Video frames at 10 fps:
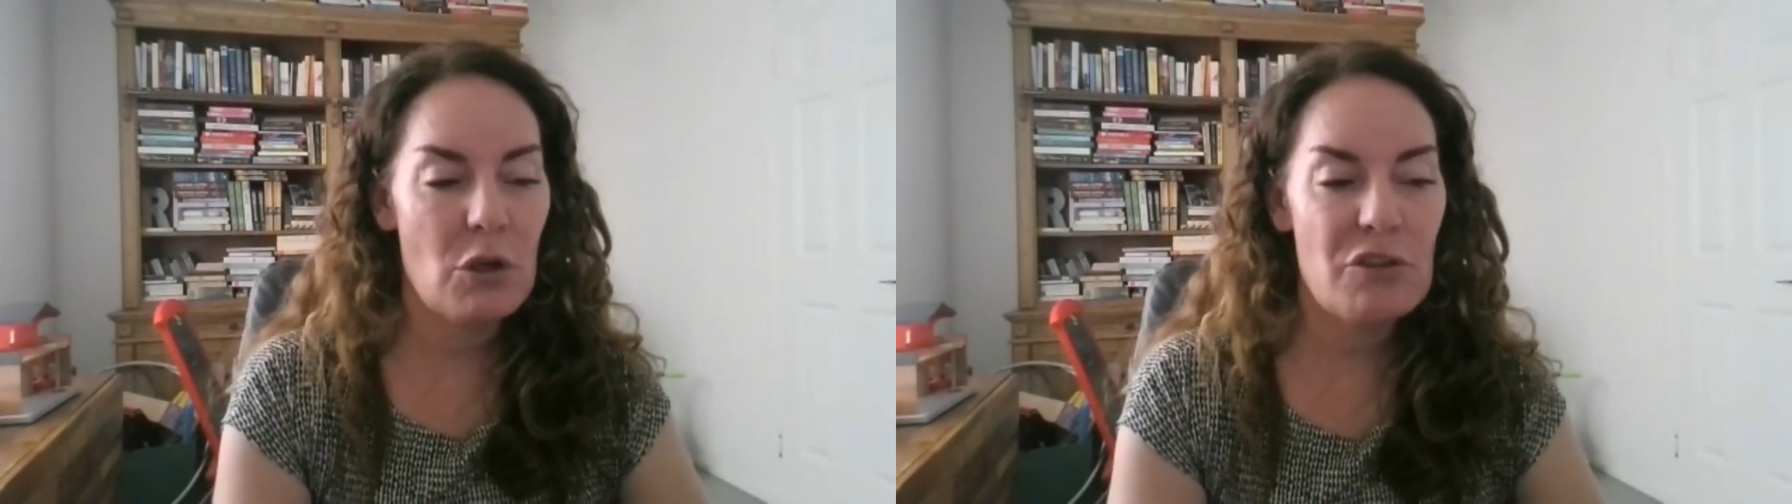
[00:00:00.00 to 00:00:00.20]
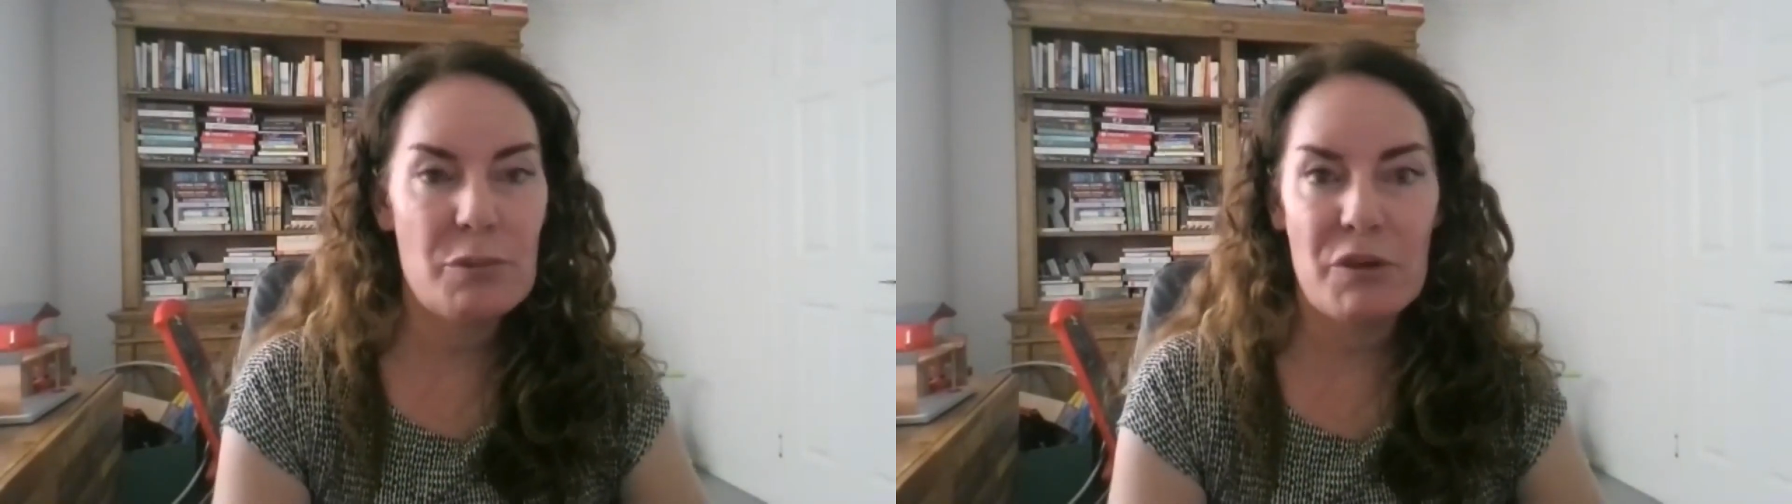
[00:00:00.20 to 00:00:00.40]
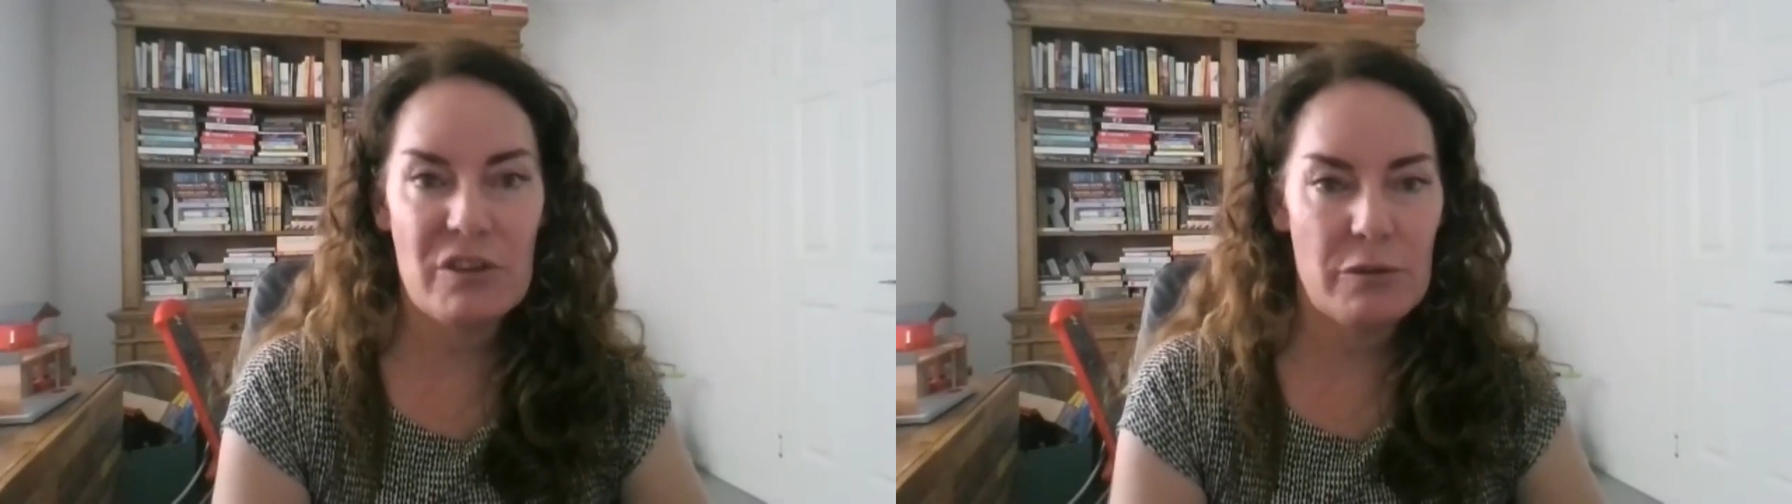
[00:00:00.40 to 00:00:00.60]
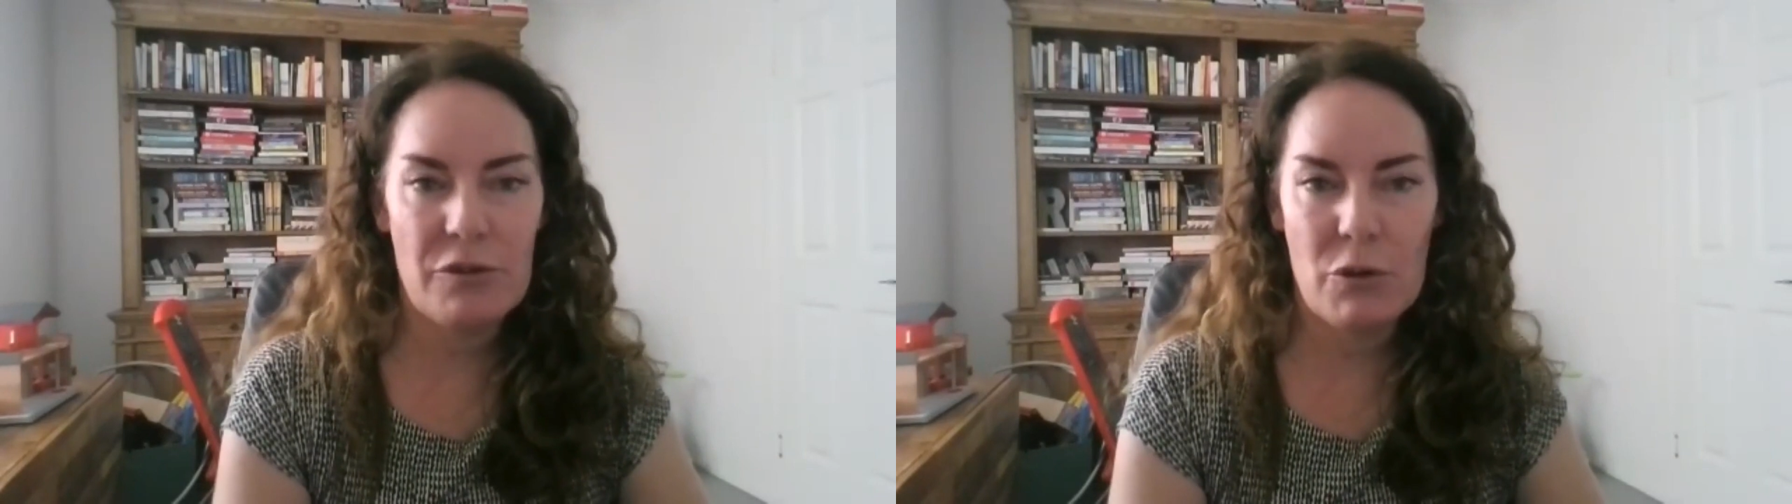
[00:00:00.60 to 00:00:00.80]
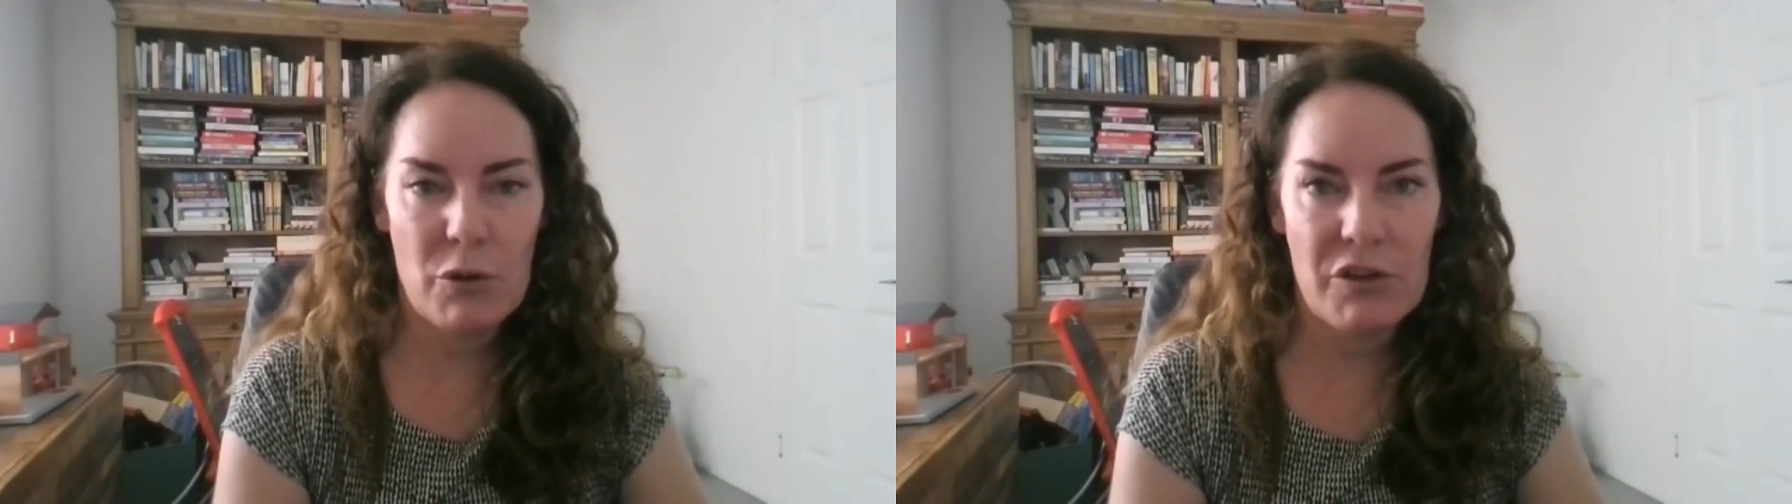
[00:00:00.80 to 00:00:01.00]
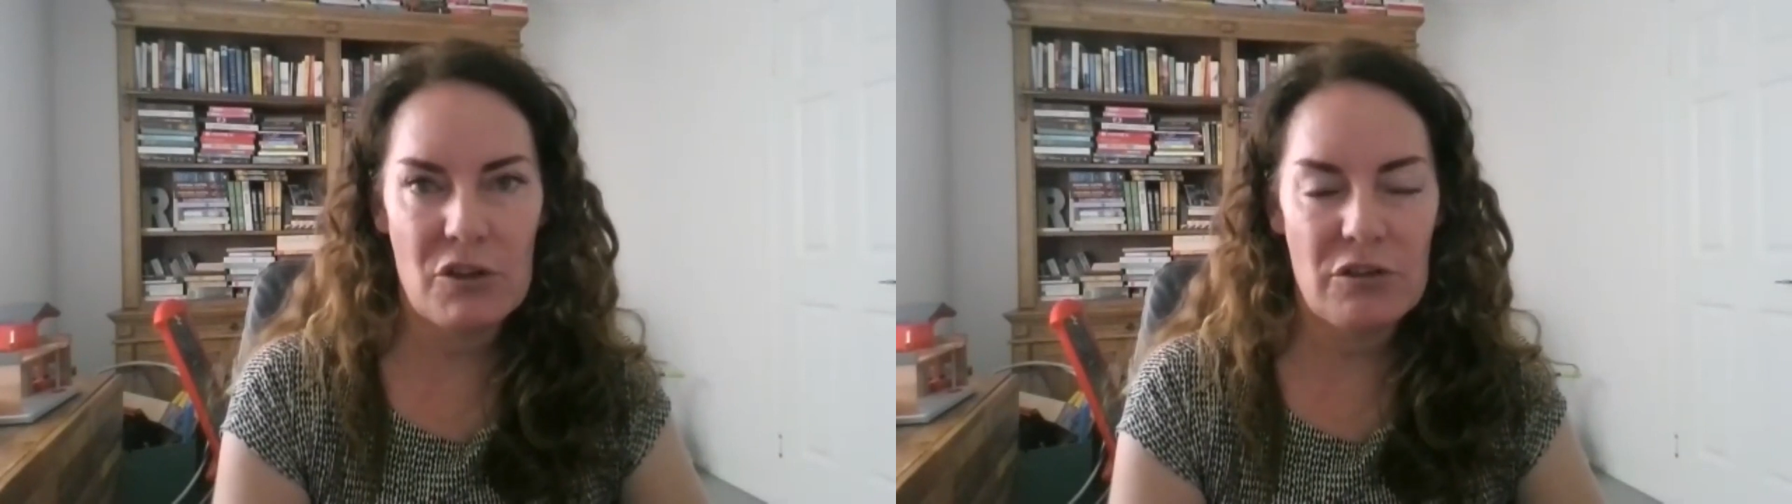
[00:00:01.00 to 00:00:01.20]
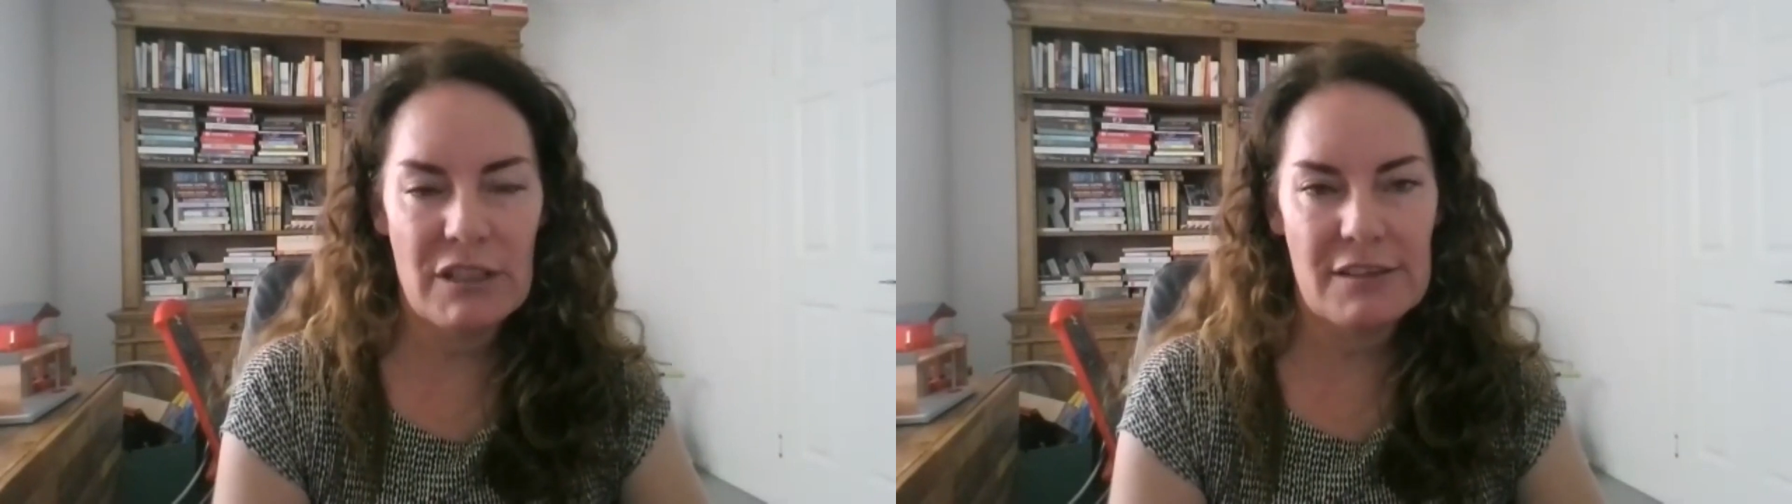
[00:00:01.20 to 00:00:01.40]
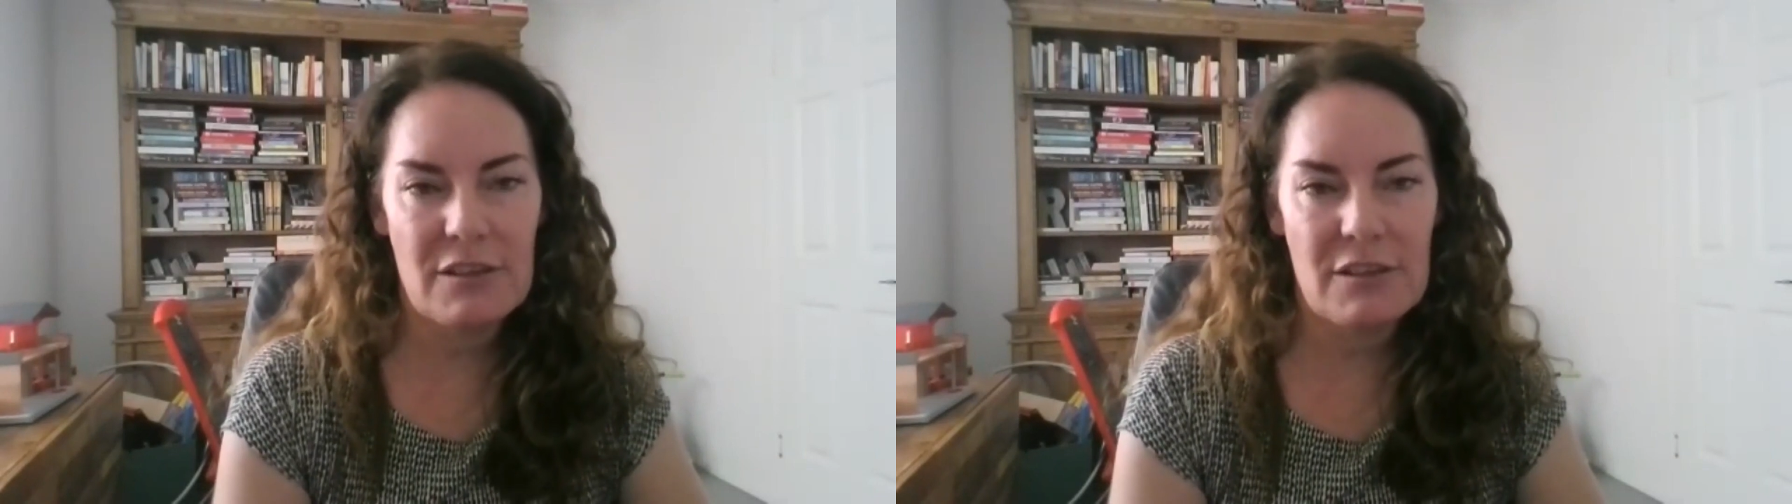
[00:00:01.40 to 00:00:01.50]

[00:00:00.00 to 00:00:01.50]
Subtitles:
responsible for the author's career,